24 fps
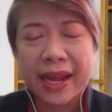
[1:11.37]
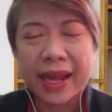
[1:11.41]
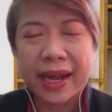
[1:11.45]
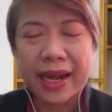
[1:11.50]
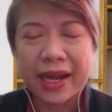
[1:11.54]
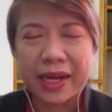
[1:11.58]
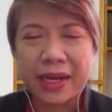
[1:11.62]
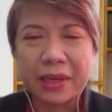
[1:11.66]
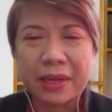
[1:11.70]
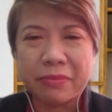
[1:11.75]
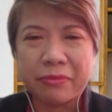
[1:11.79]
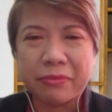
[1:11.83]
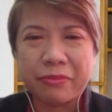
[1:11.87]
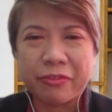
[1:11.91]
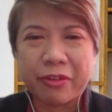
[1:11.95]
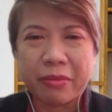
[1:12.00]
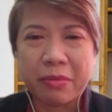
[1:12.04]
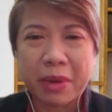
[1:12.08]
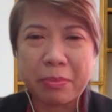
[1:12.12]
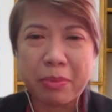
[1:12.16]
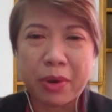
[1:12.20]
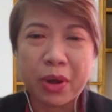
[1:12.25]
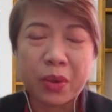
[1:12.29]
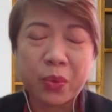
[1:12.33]
From
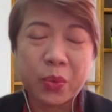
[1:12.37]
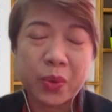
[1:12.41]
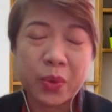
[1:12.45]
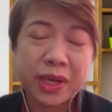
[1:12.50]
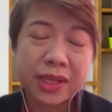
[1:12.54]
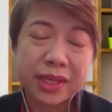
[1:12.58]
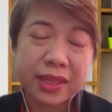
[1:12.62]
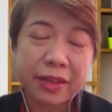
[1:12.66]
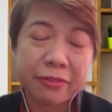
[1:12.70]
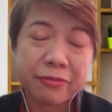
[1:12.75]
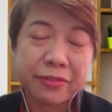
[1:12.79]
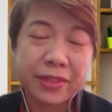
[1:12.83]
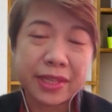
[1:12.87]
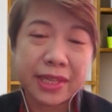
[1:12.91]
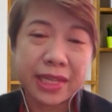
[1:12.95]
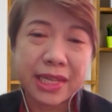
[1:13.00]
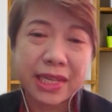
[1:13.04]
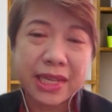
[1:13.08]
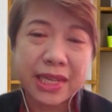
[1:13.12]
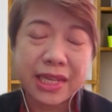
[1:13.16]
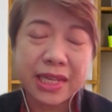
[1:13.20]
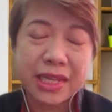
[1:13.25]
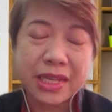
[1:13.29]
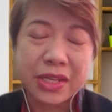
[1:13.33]
my board work,
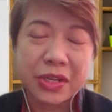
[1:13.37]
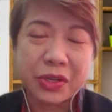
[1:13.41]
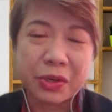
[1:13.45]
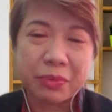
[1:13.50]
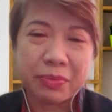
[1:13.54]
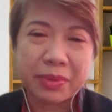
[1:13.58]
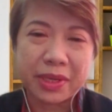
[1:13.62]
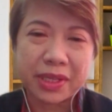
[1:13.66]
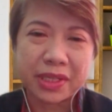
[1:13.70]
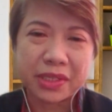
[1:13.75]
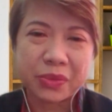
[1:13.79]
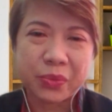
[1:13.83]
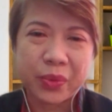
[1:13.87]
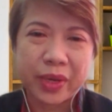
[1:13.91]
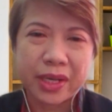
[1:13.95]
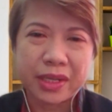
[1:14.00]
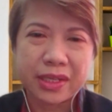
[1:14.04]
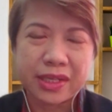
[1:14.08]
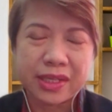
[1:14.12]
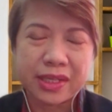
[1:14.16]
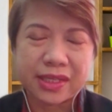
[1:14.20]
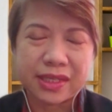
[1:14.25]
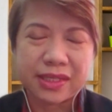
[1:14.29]
definitely, because we are